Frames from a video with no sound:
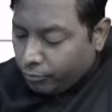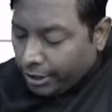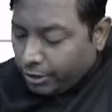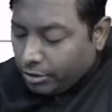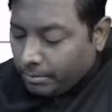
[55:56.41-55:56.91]

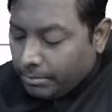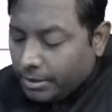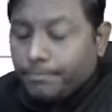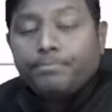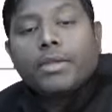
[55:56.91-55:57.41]
Point to
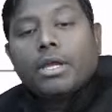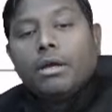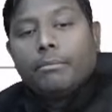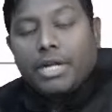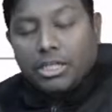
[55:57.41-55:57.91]
remember,
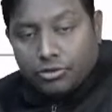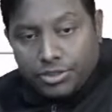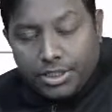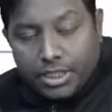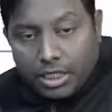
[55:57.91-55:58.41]

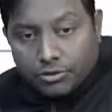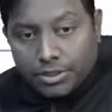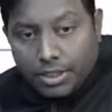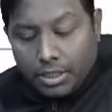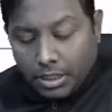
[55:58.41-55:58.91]
prazosine,
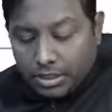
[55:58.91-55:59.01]
terazosine.